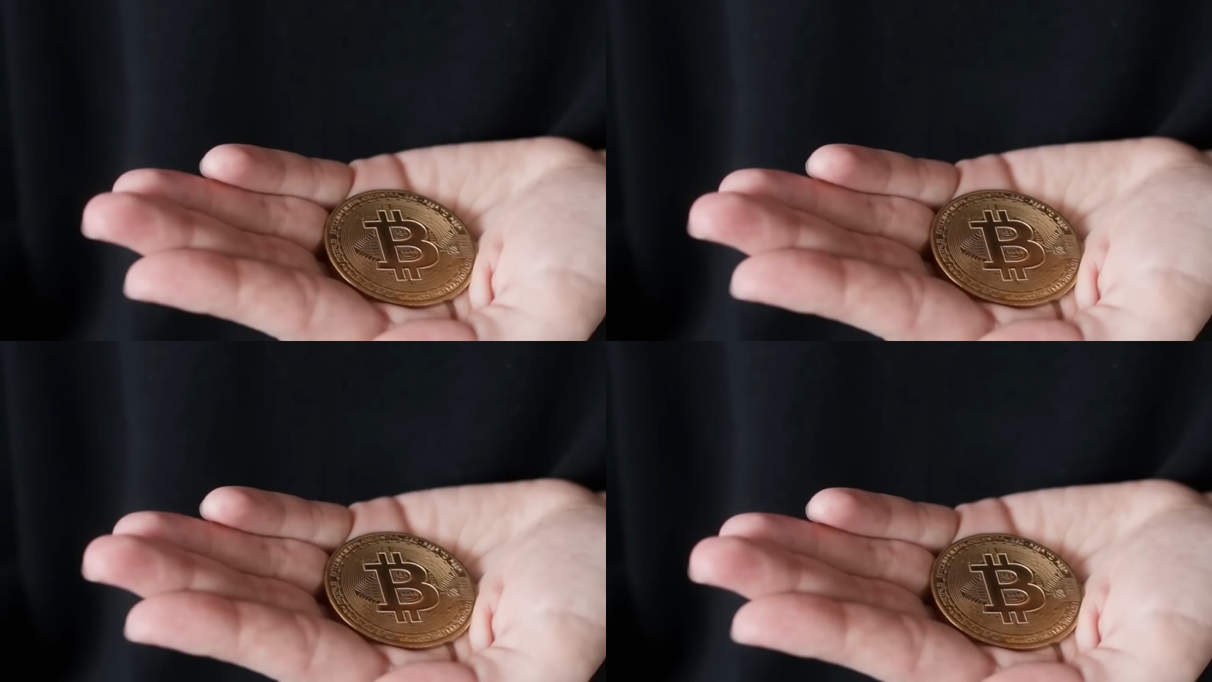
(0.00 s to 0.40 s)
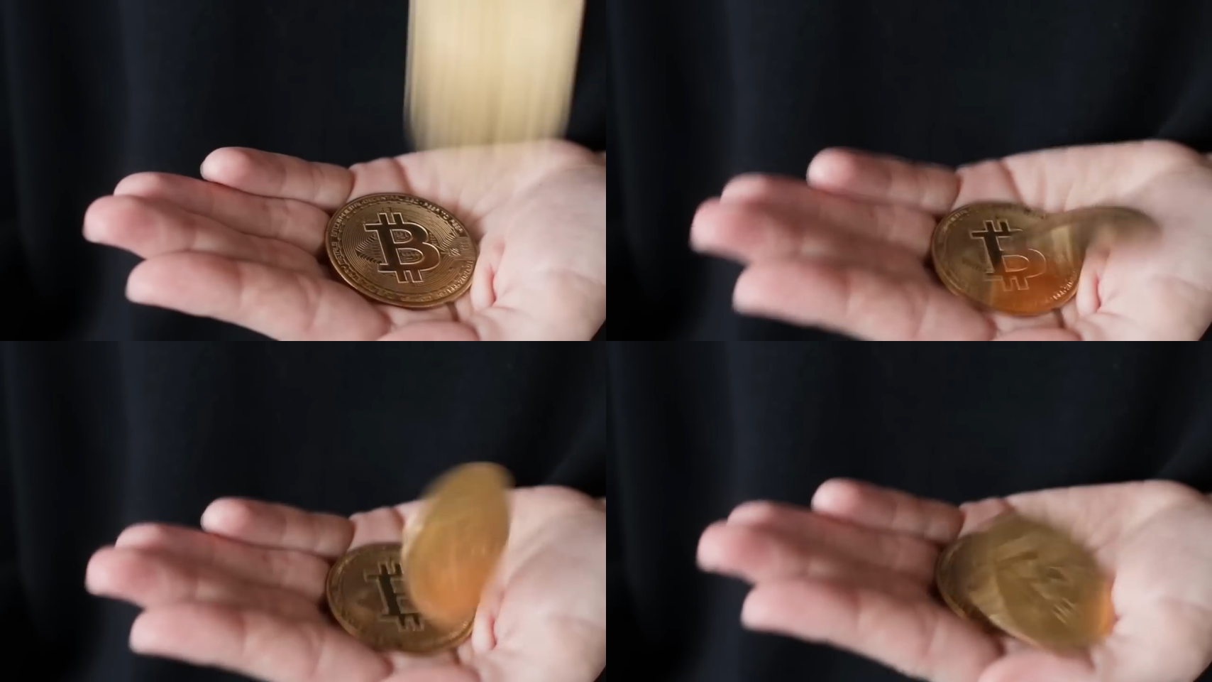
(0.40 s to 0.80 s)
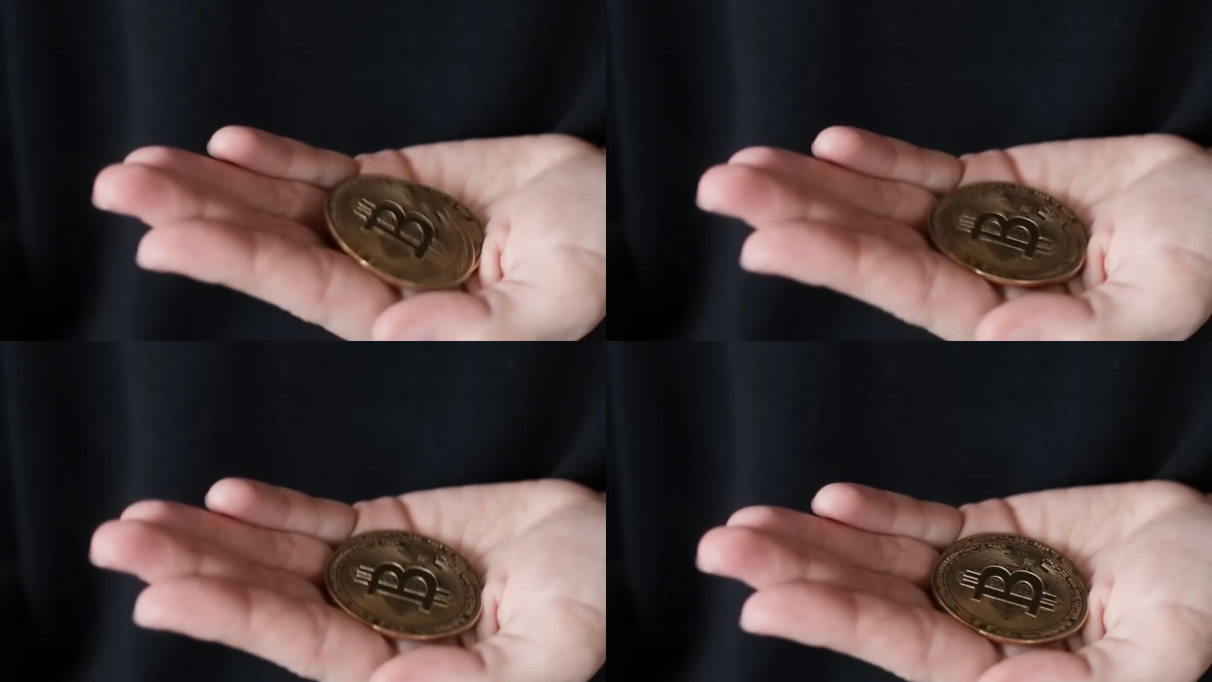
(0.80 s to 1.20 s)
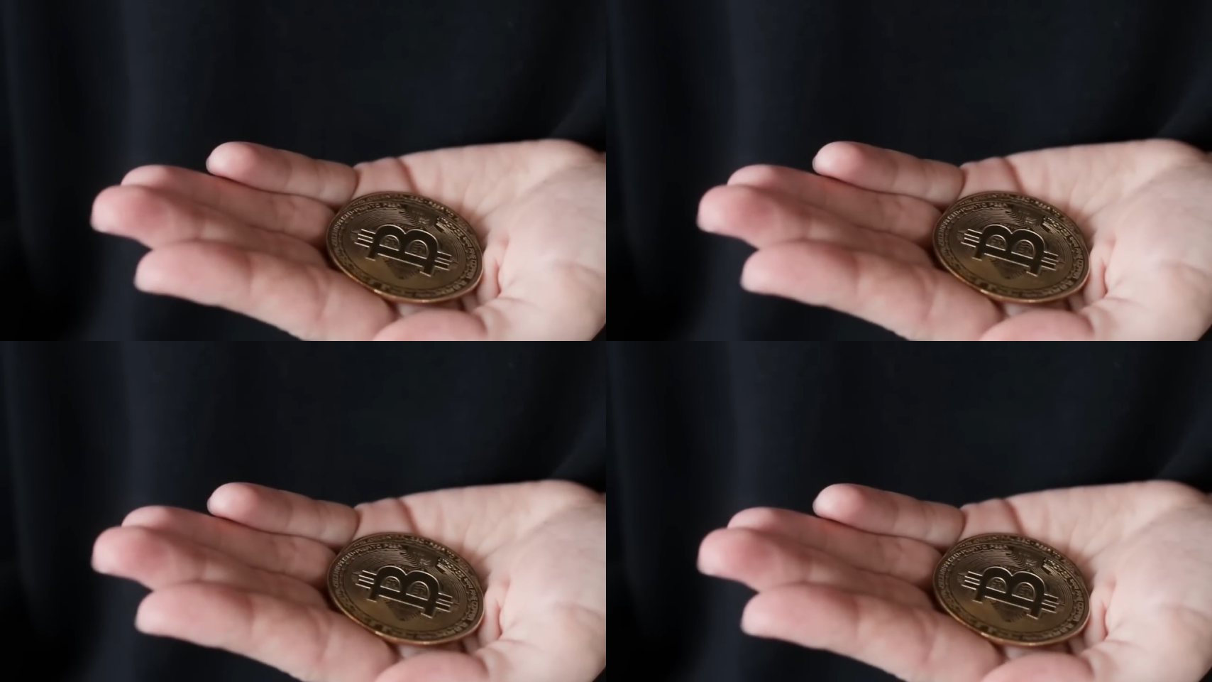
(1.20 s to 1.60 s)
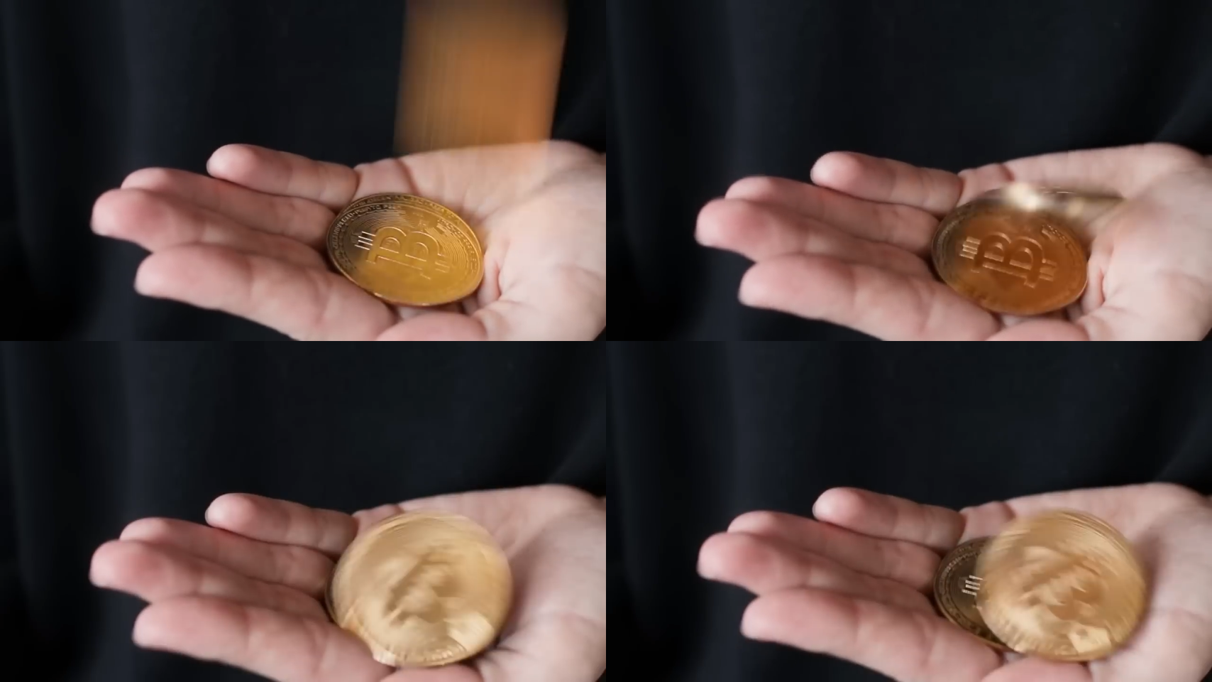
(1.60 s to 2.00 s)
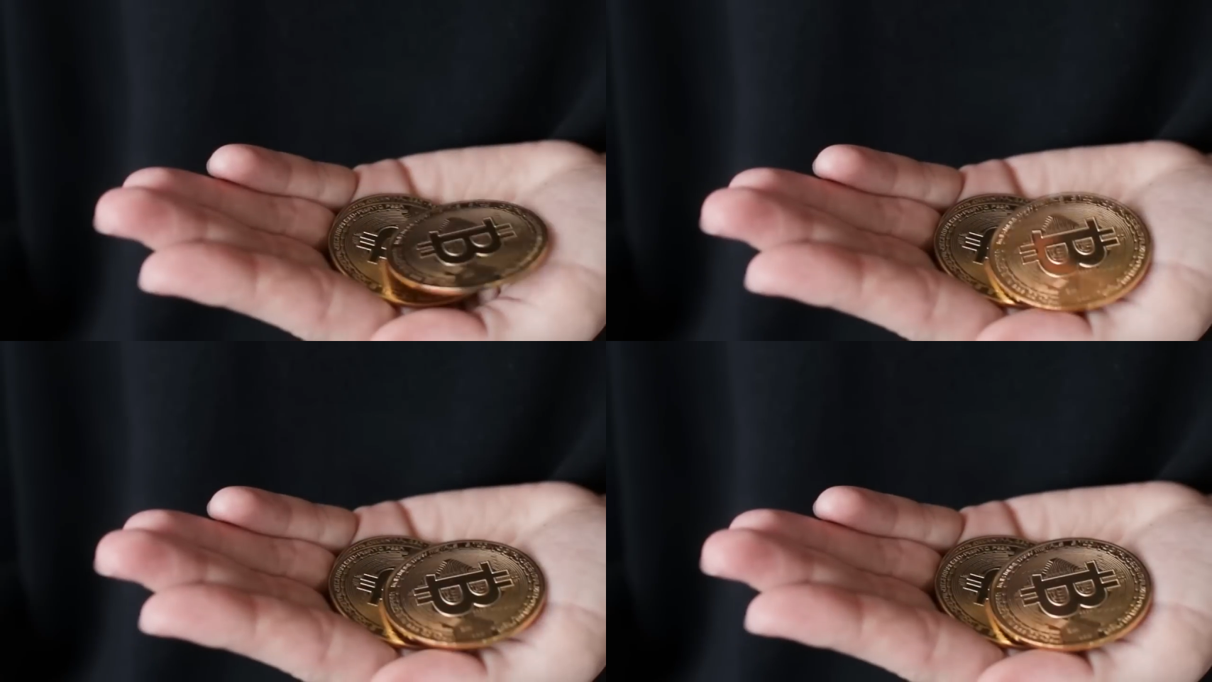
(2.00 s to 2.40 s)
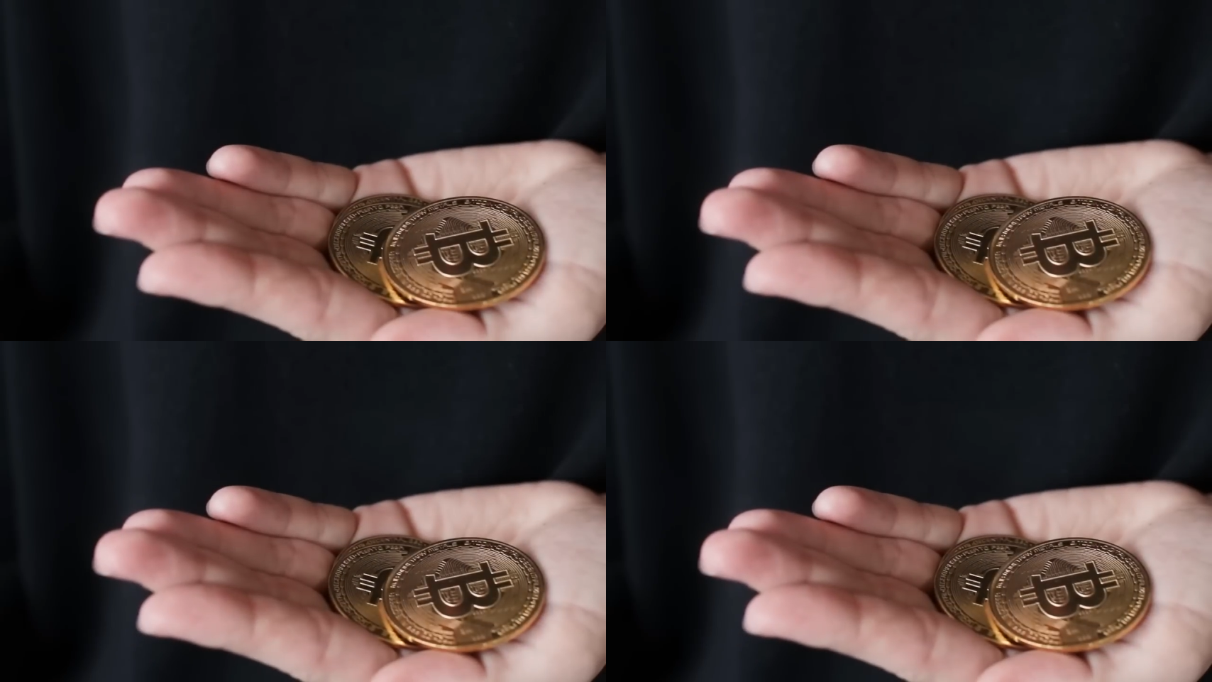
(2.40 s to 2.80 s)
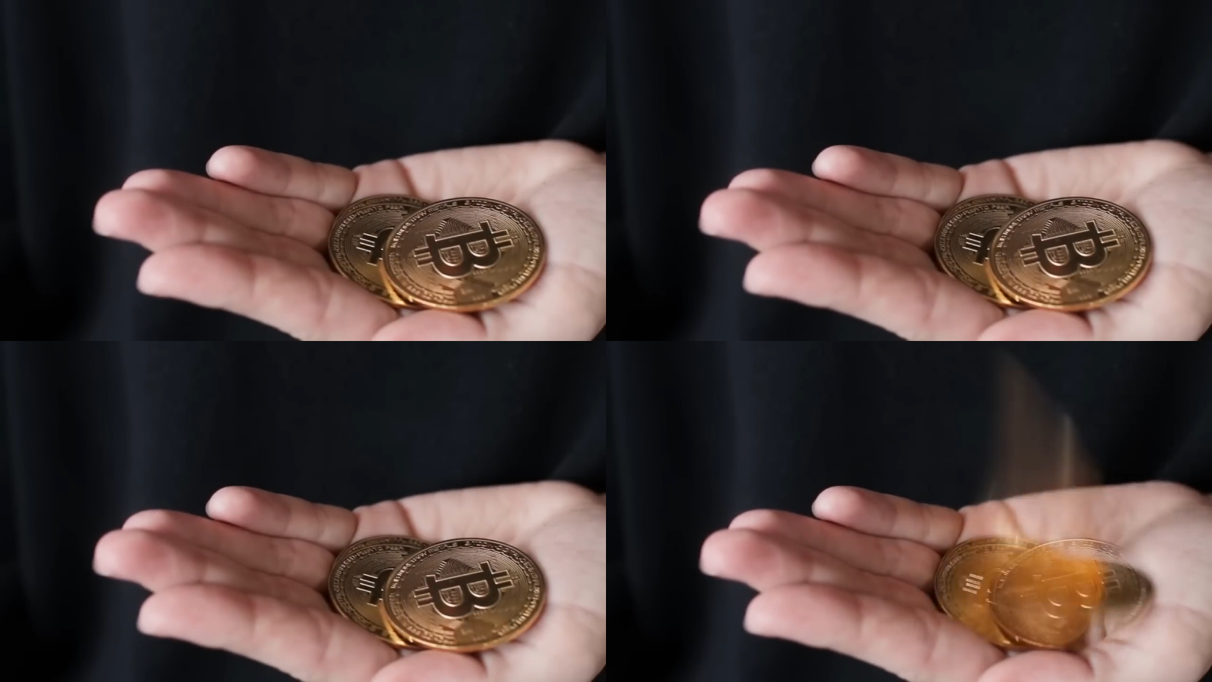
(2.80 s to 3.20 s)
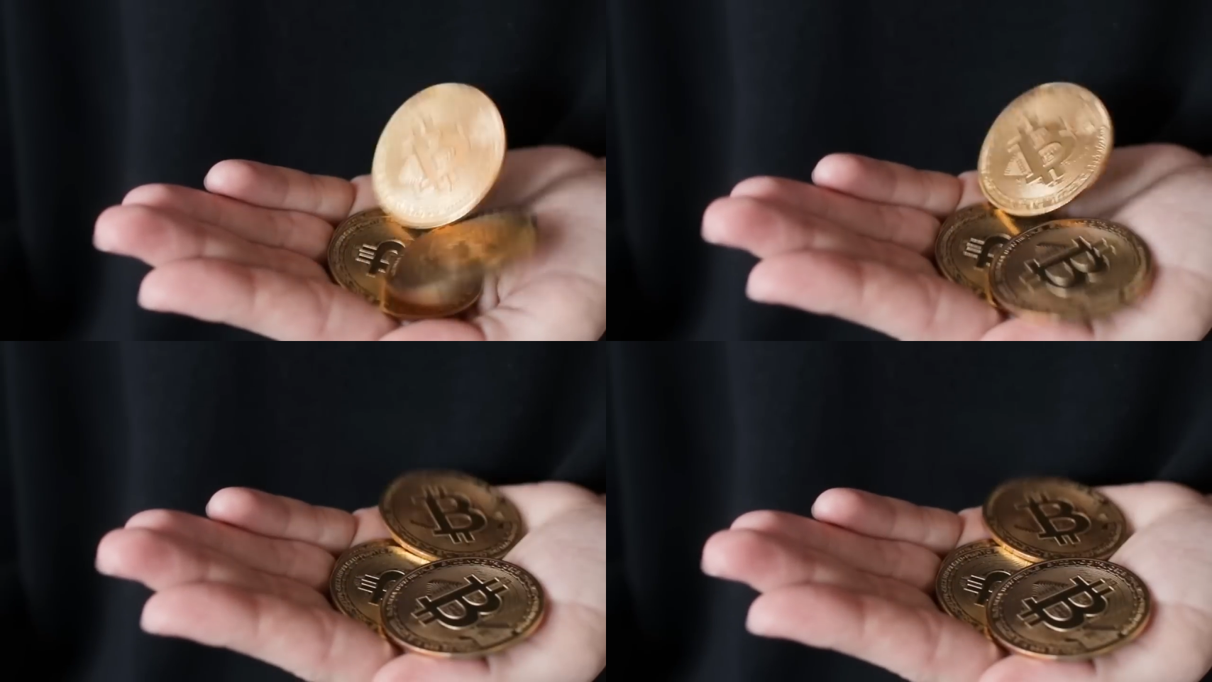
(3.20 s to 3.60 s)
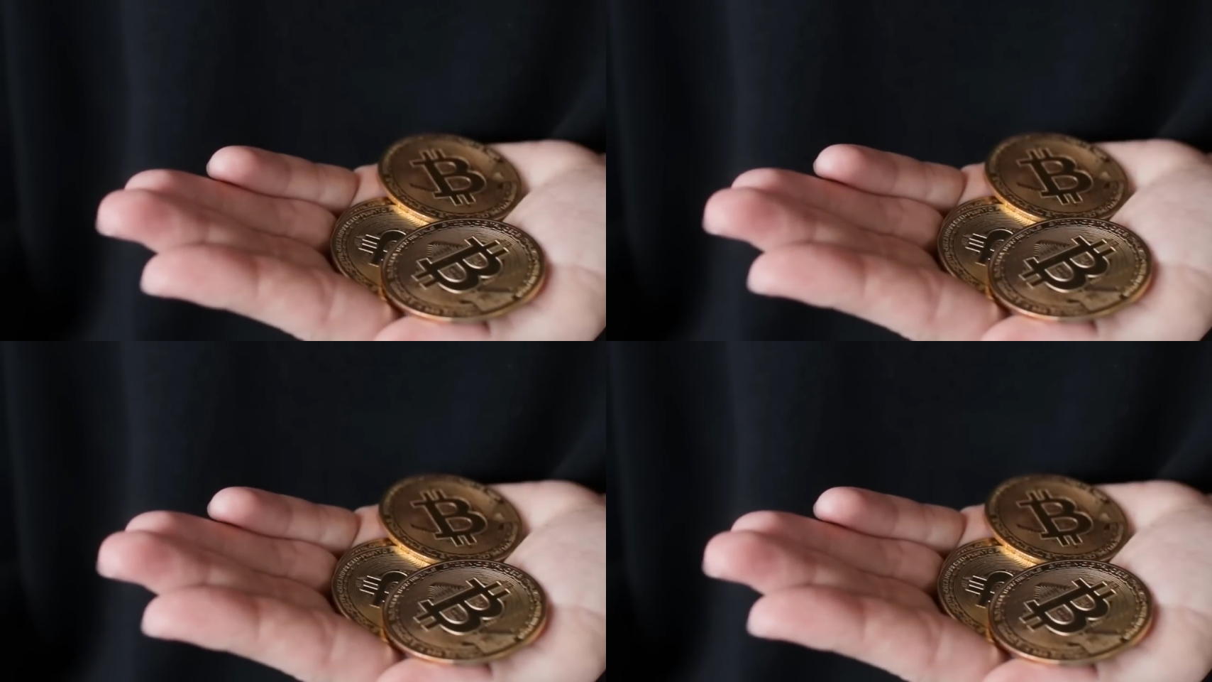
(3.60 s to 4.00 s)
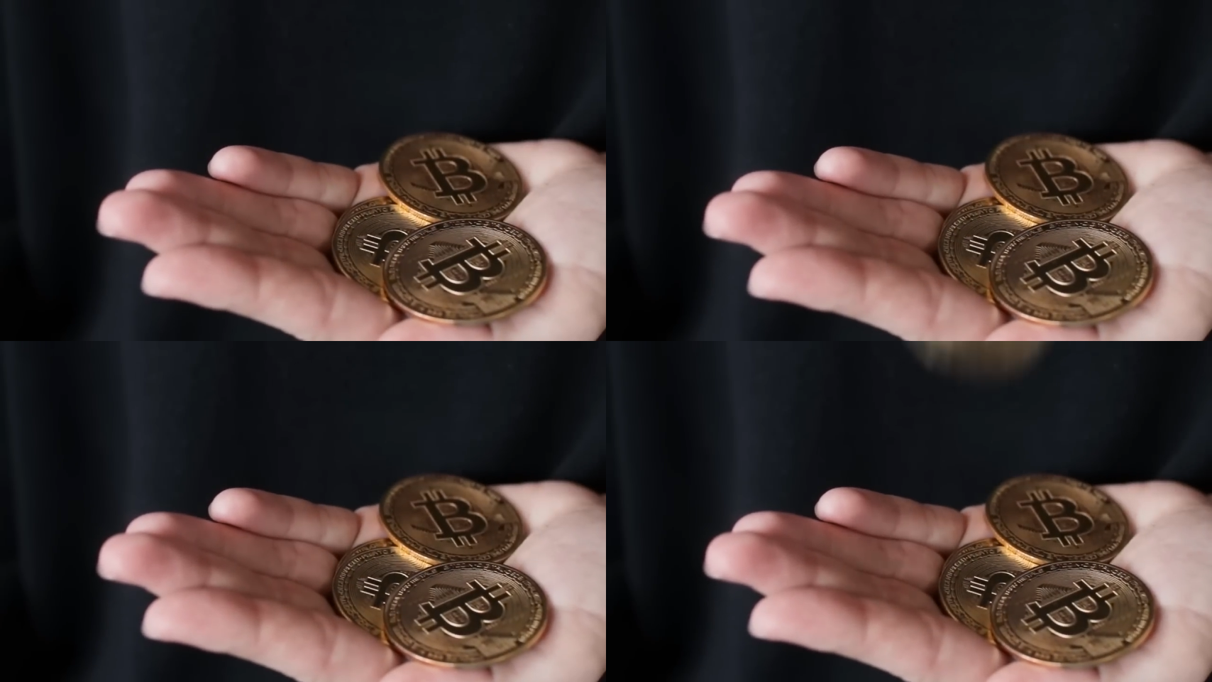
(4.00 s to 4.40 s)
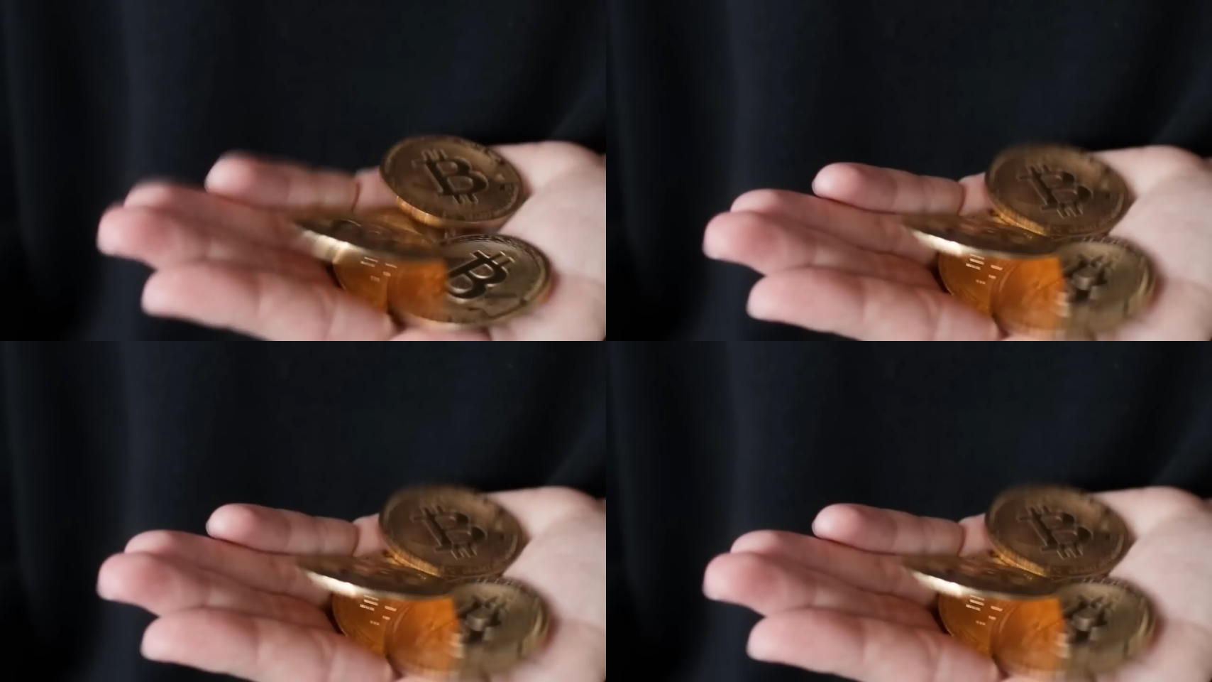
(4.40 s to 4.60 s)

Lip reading: [unreadable: no face in view]